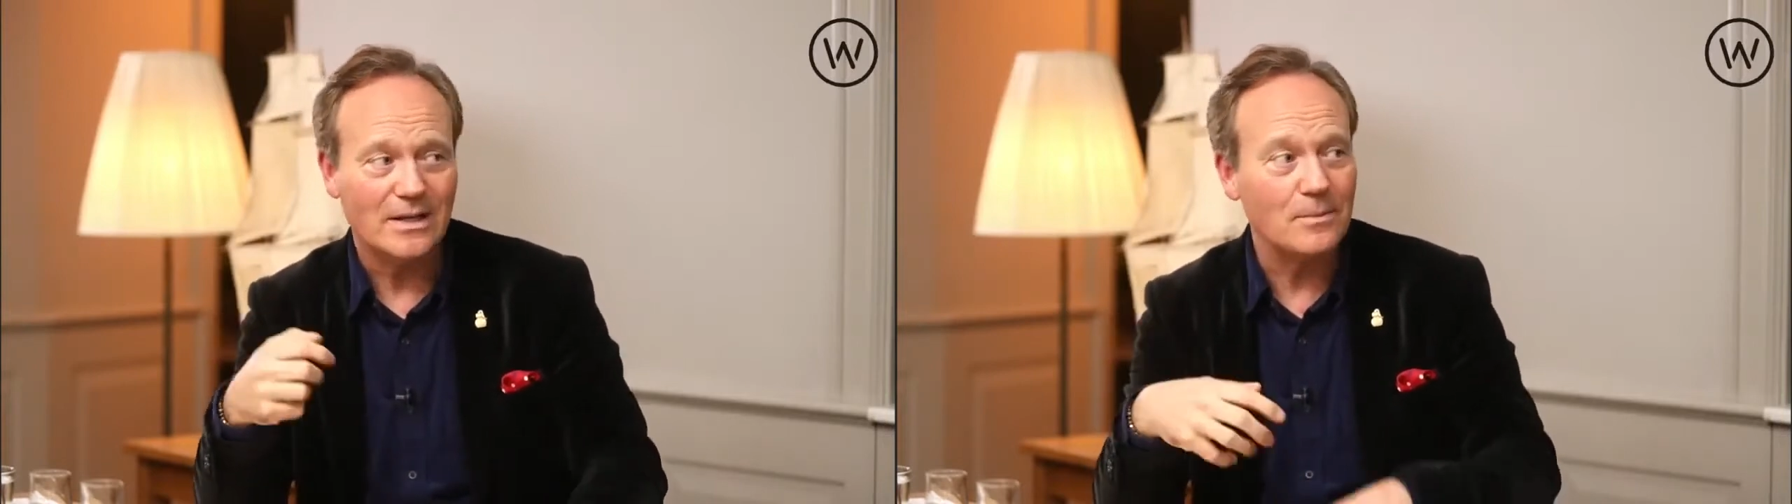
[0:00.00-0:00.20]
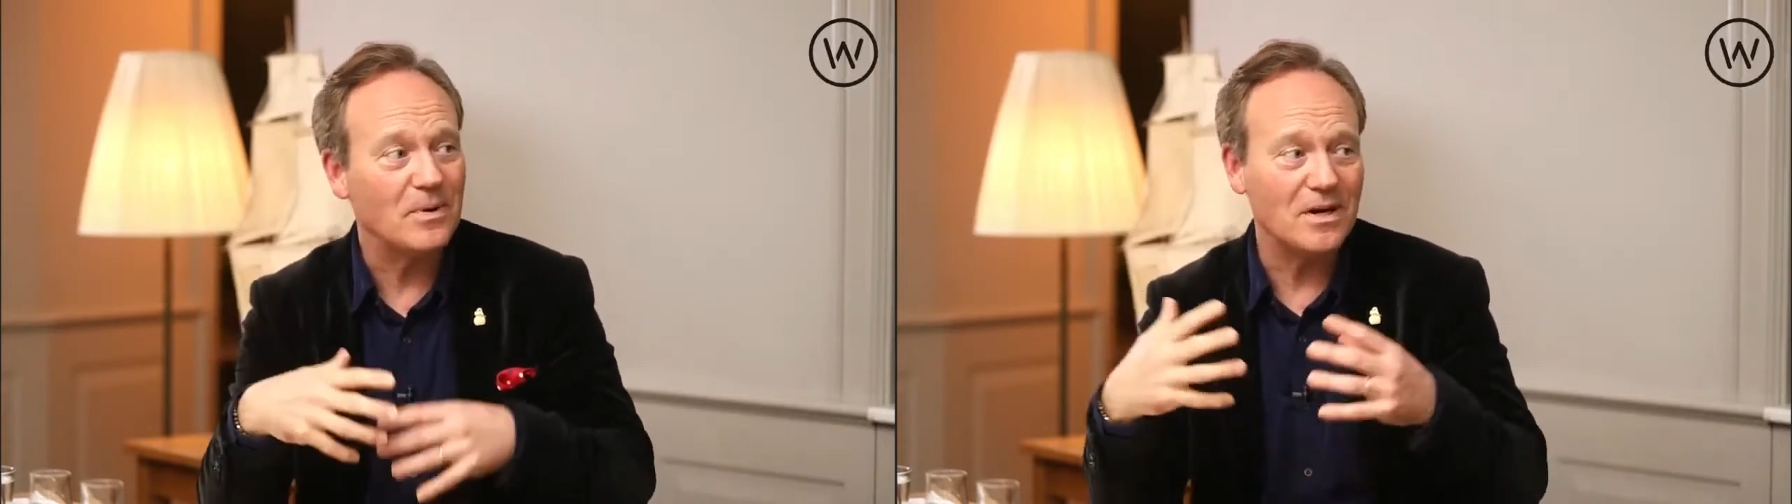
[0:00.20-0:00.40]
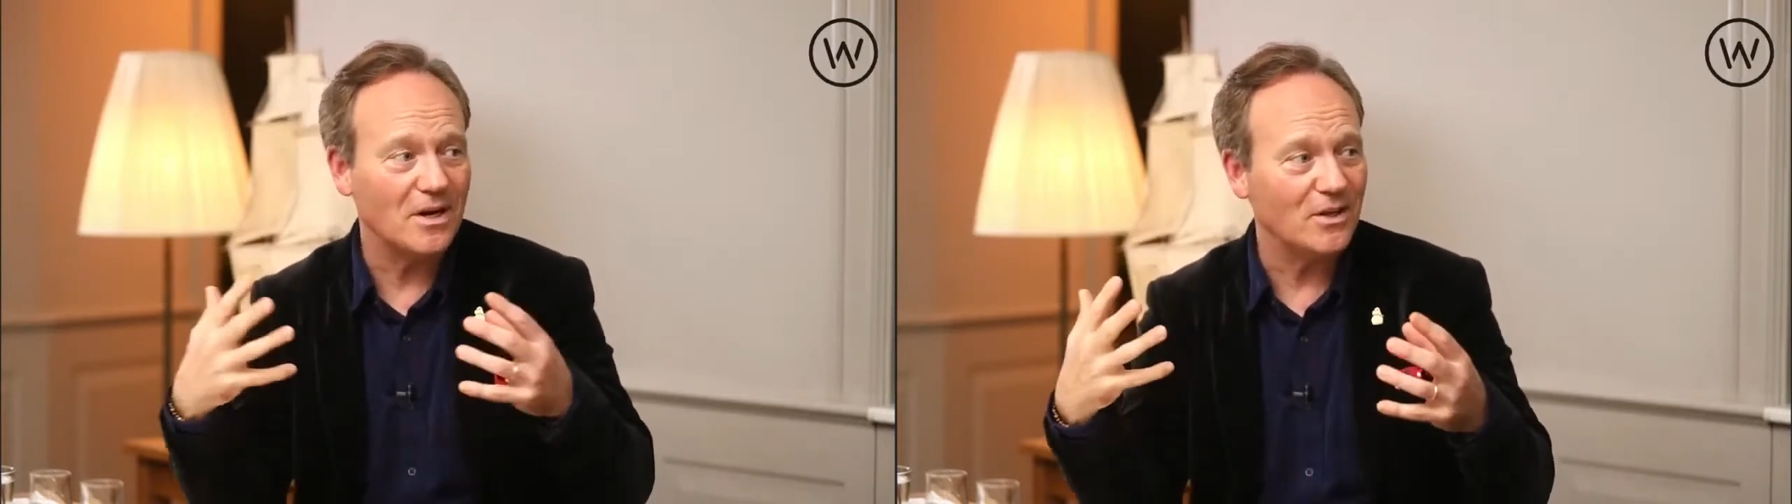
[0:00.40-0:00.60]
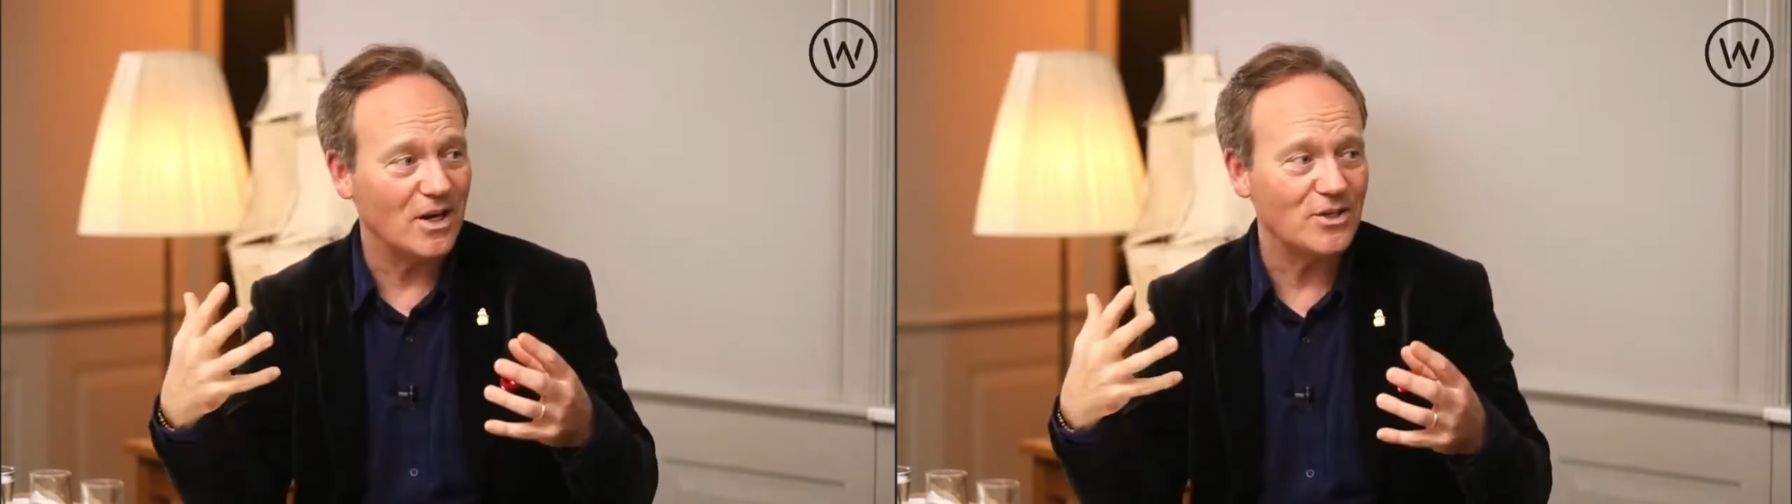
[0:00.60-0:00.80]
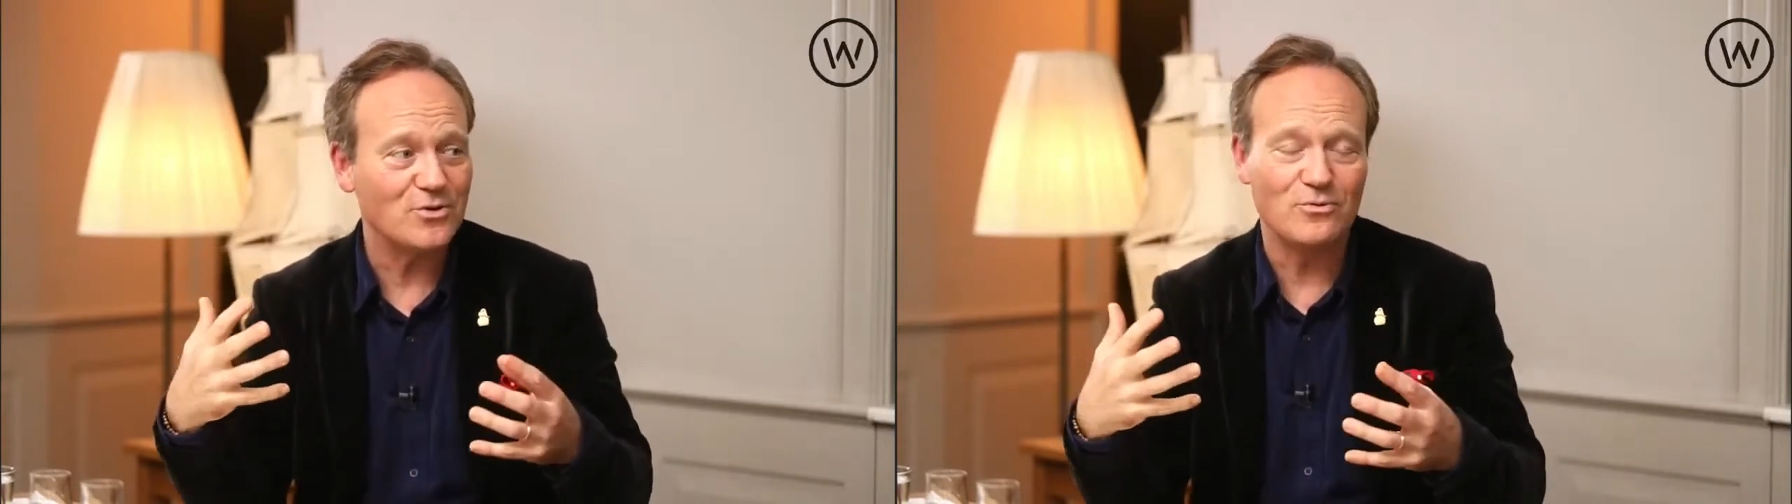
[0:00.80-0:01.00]
depending on the
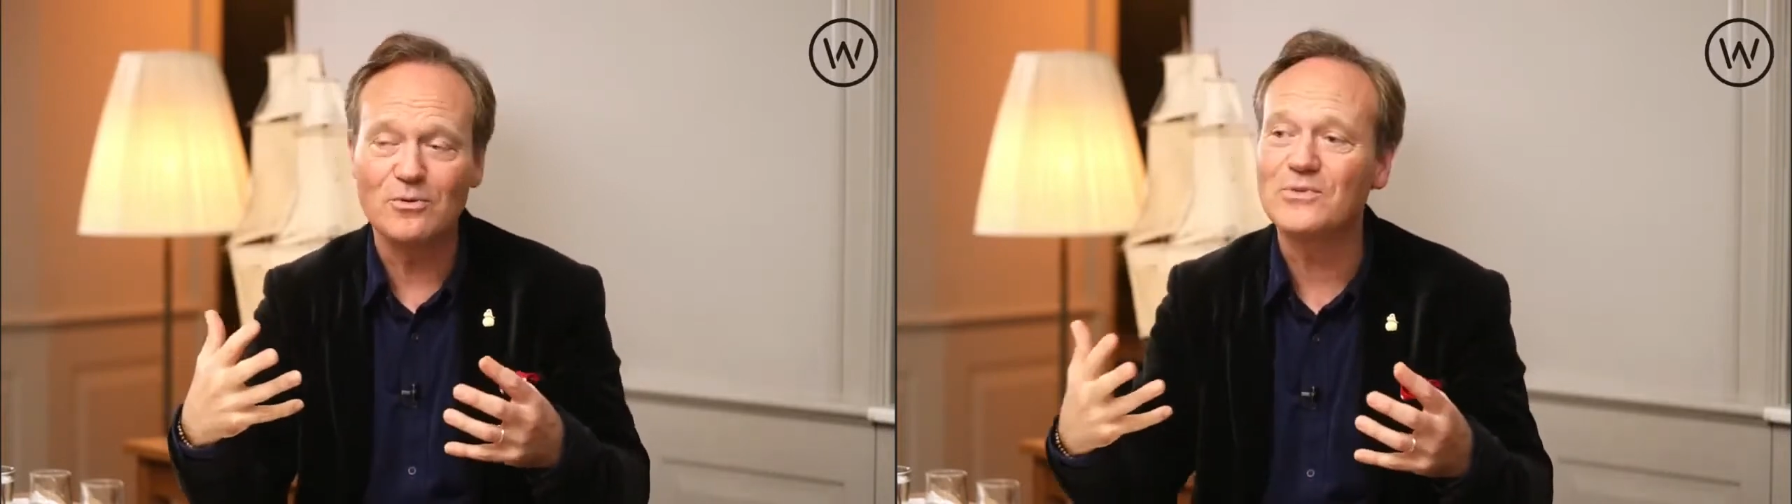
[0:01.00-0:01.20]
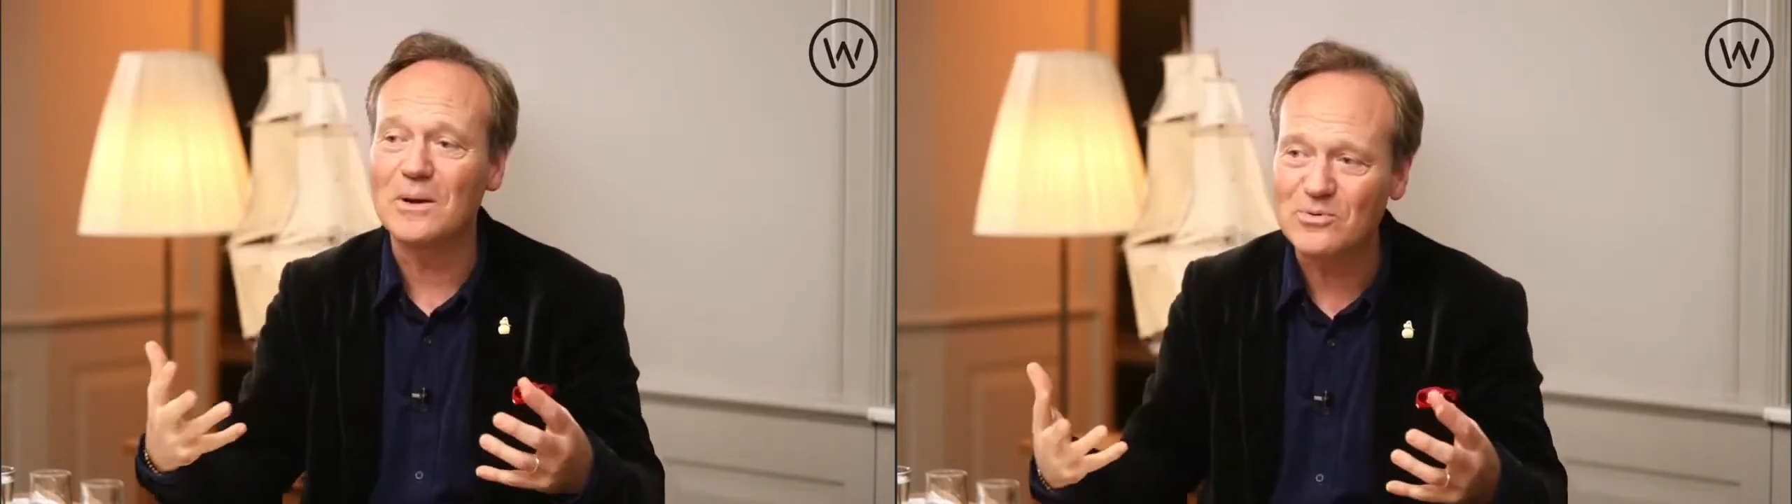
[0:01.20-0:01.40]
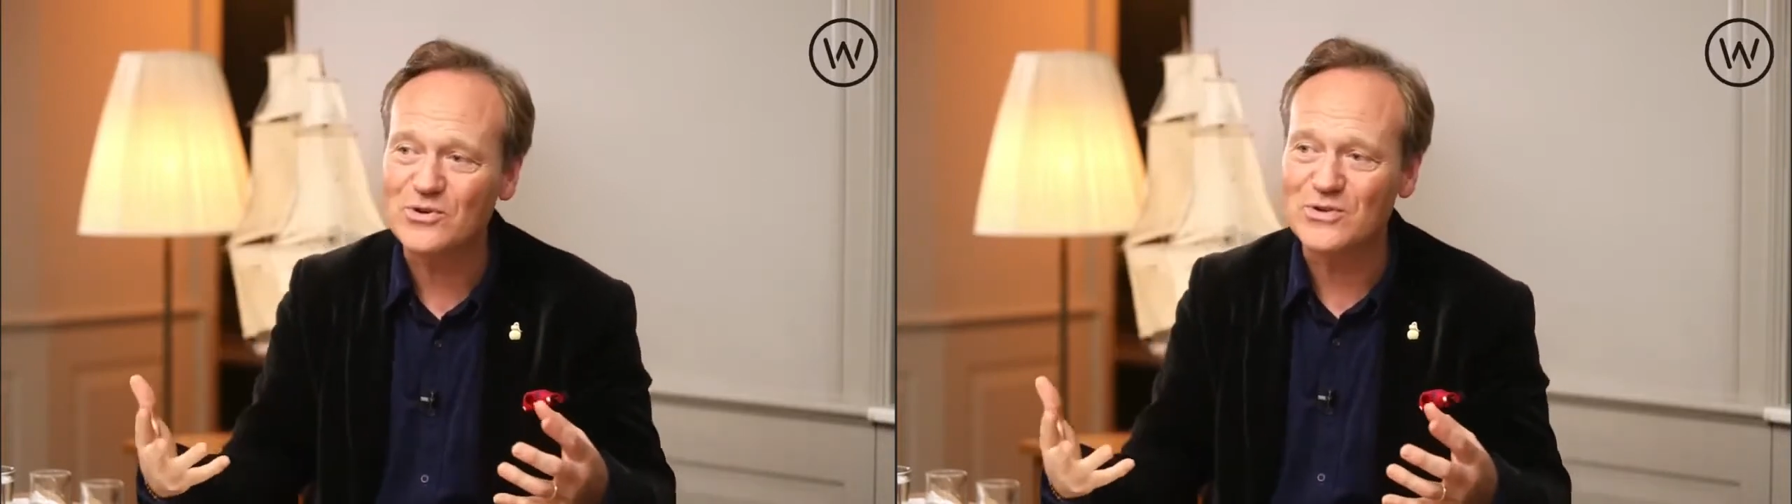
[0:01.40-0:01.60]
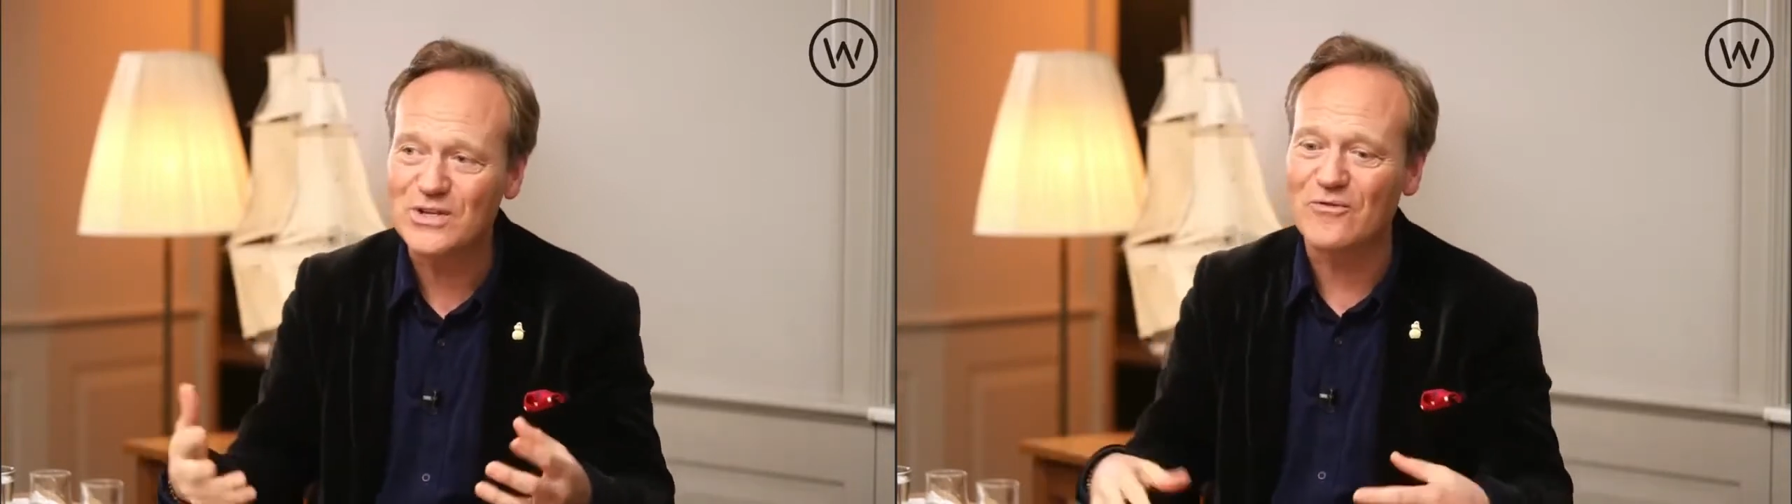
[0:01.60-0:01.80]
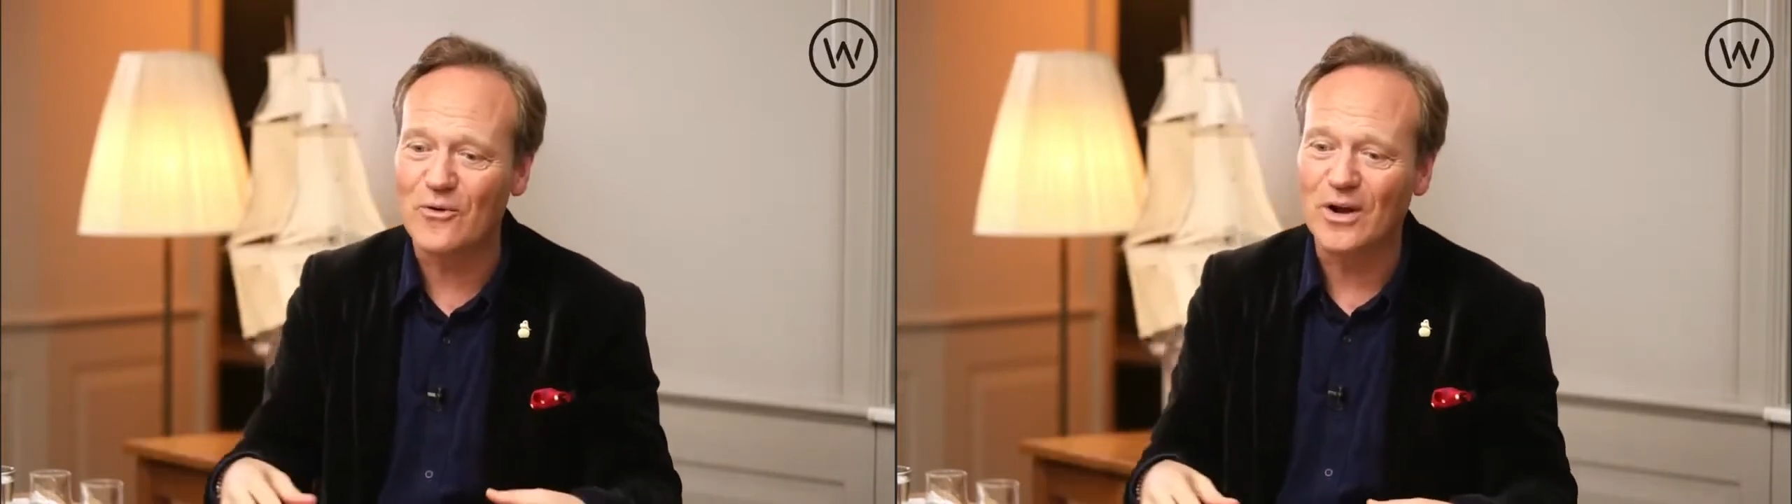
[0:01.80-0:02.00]
country, room temperature is
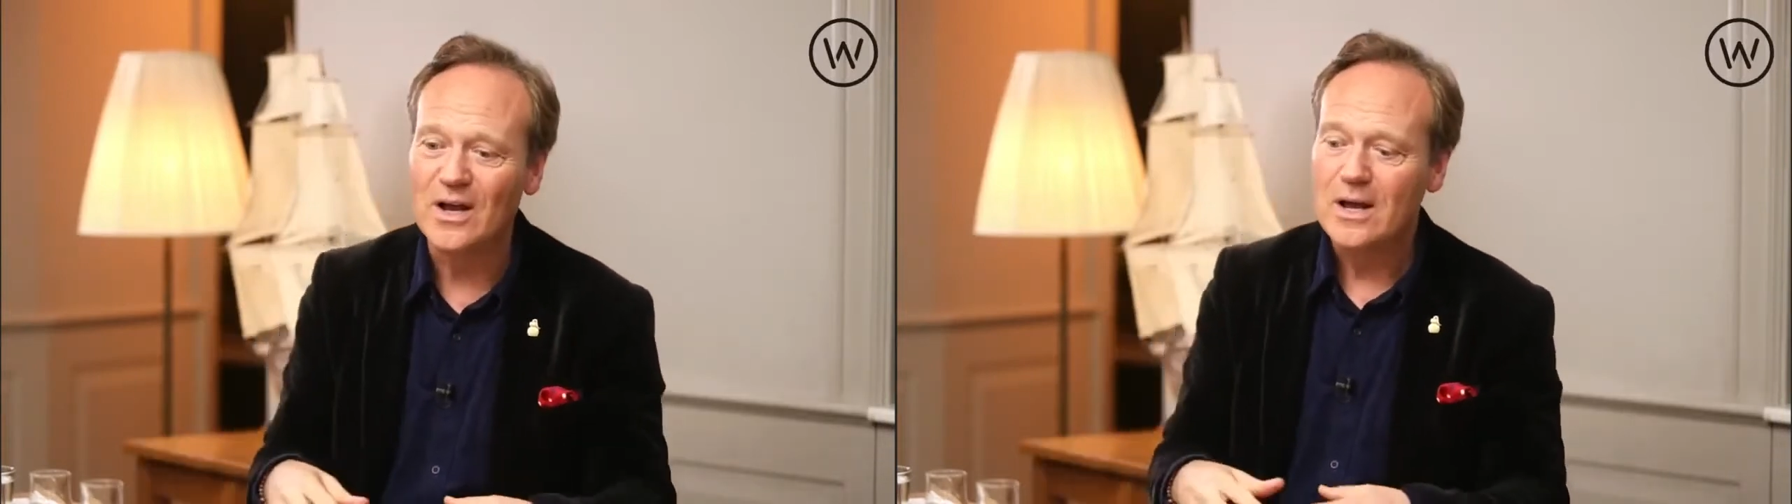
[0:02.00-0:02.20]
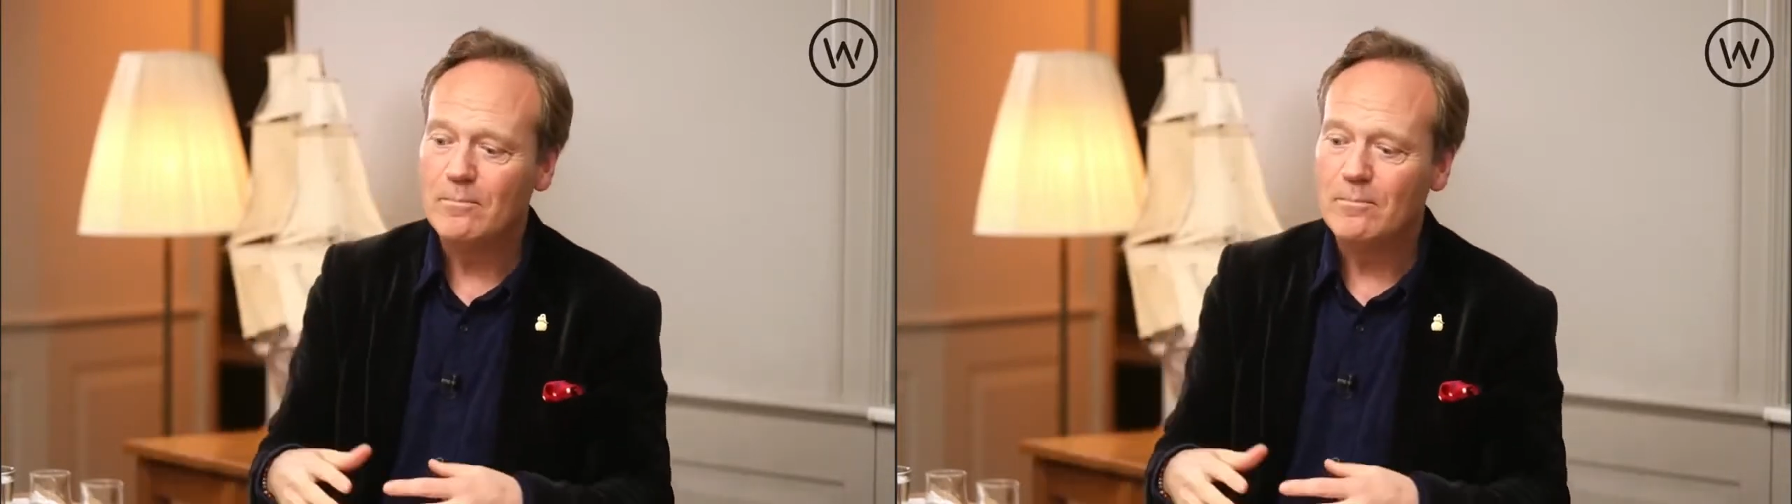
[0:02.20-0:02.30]
different.